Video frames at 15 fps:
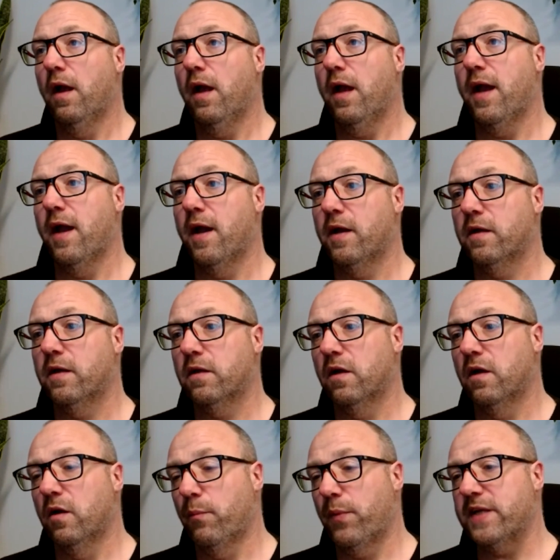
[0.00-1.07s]
And
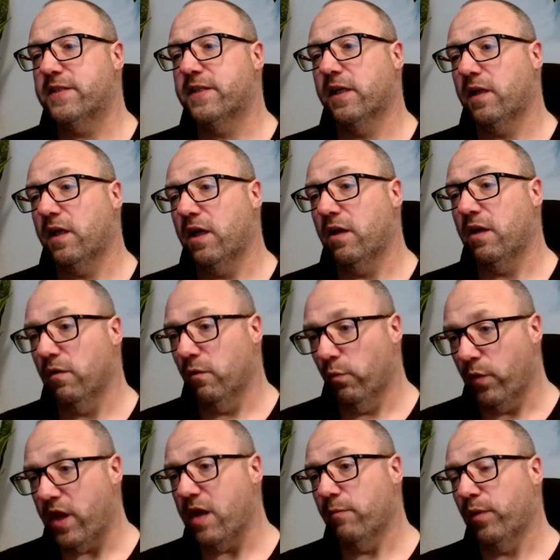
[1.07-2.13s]
basically
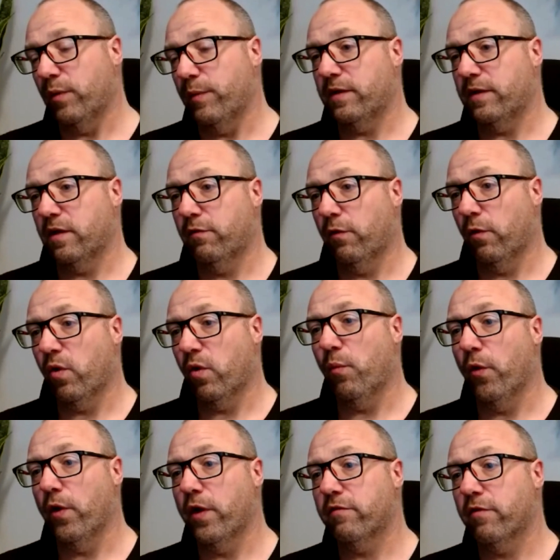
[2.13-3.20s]
we implemented Focal
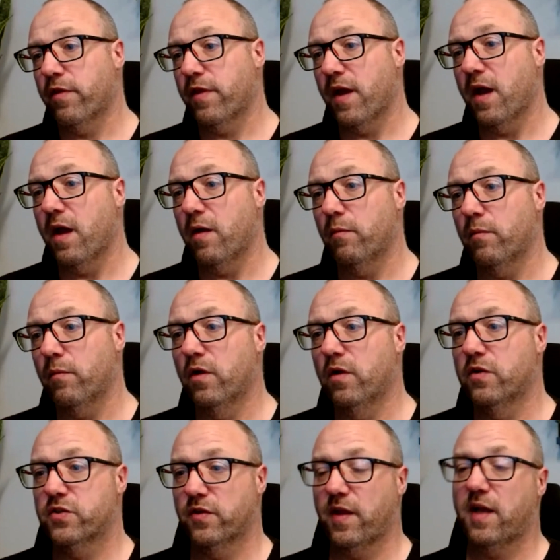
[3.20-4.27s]
Point for them
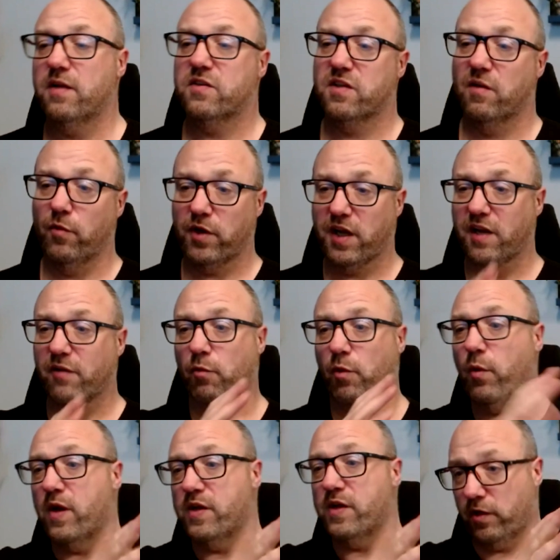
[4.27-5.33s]
so that someone can
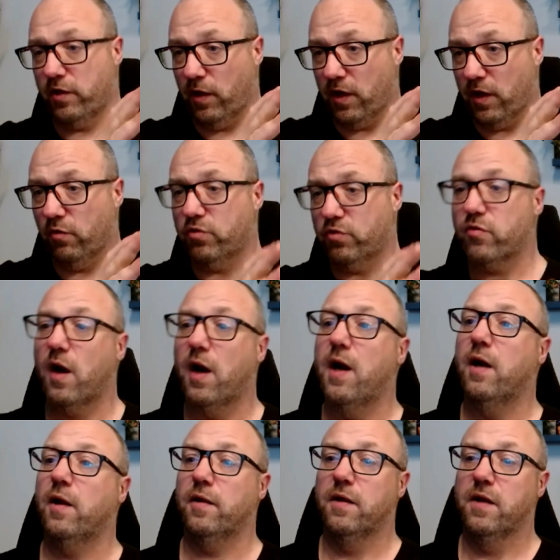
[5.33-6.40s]
request a clinical
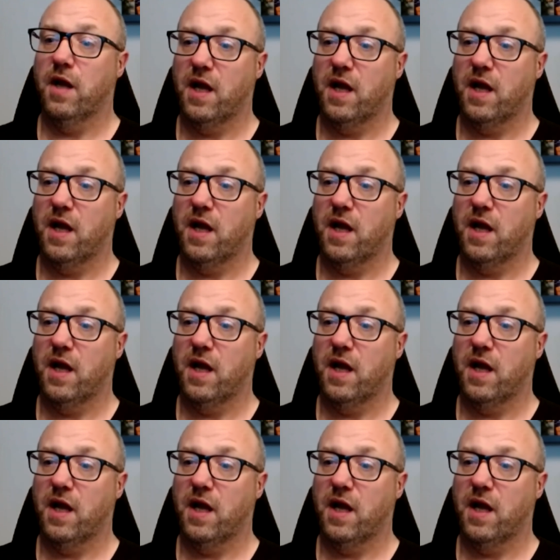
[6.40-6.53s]
trial,